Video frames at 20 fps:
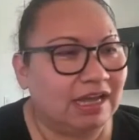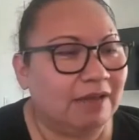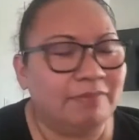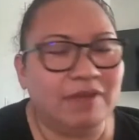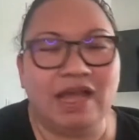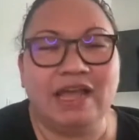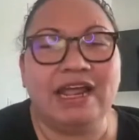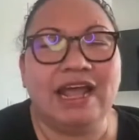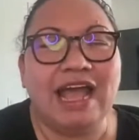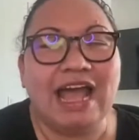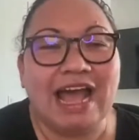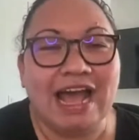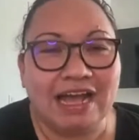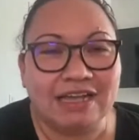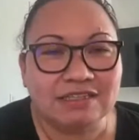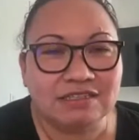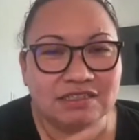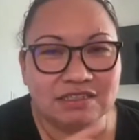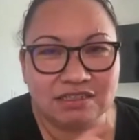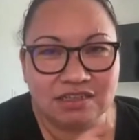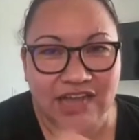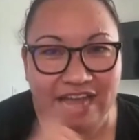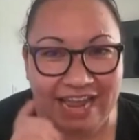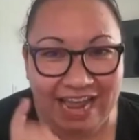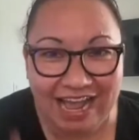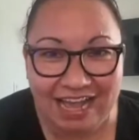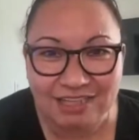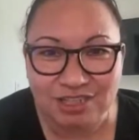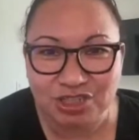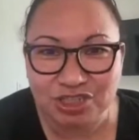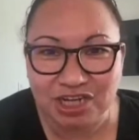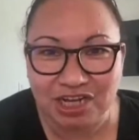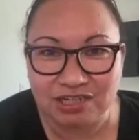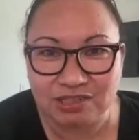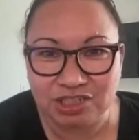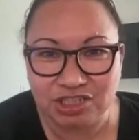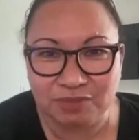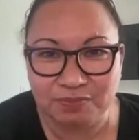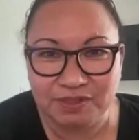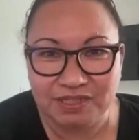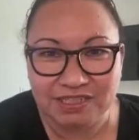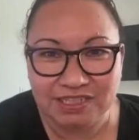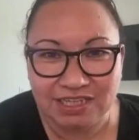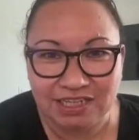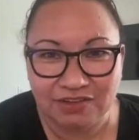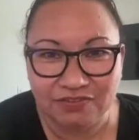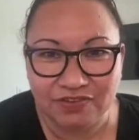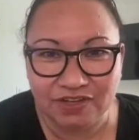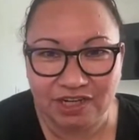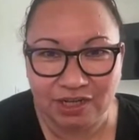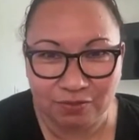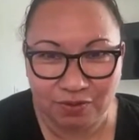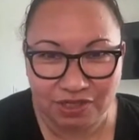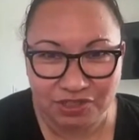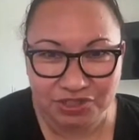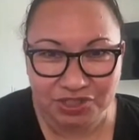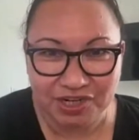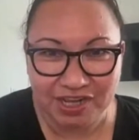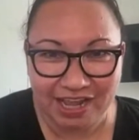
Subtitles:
I asked ChatGPT a funny question.